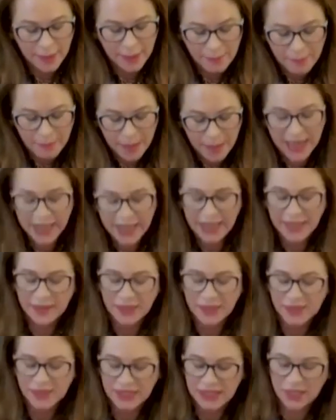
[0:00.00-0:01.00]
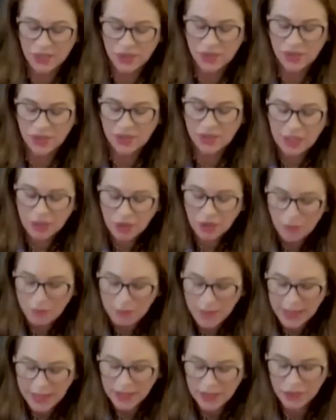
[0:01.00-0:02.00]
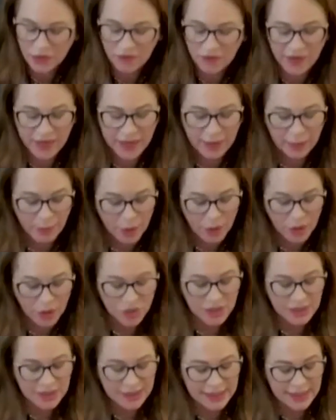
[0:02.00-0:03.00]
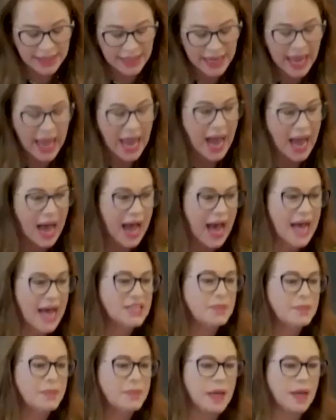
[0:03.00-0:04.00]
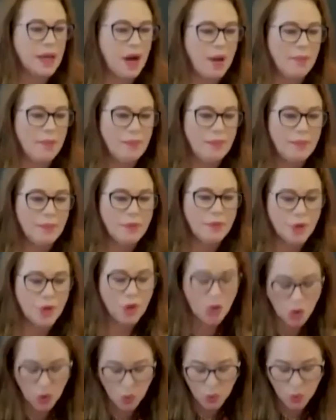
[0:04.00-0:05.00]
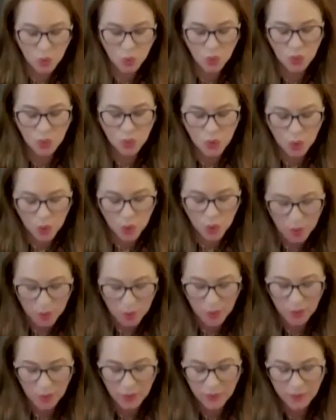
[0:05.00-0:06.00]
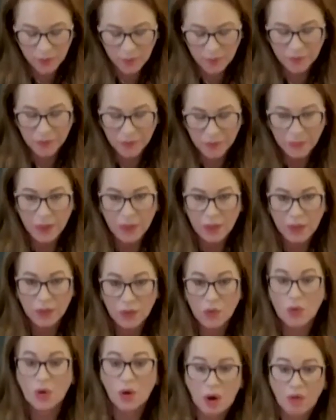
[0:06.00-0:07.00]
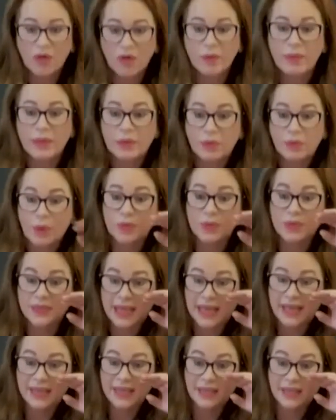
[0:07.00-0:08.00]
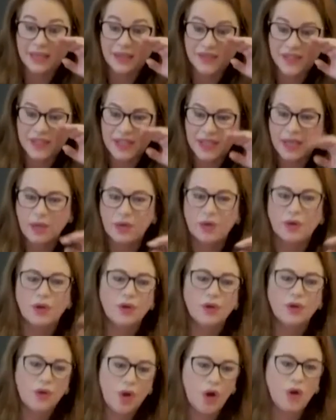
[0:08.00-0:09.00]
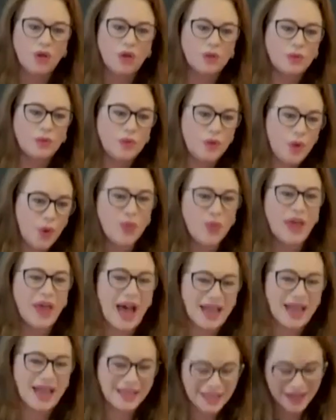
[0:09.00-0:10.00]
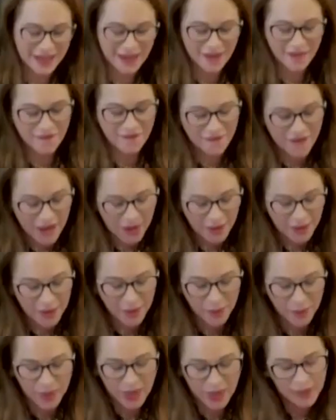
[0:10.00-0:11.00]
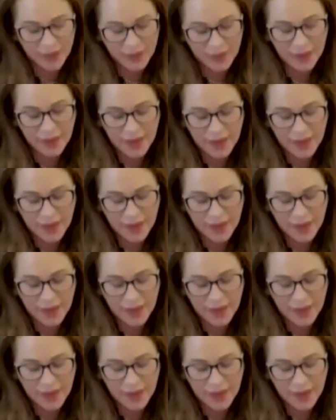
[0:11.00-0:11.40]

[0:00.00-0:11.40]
making decisions in the midst of an emergency has become the new normal. The government representatives here know that very well.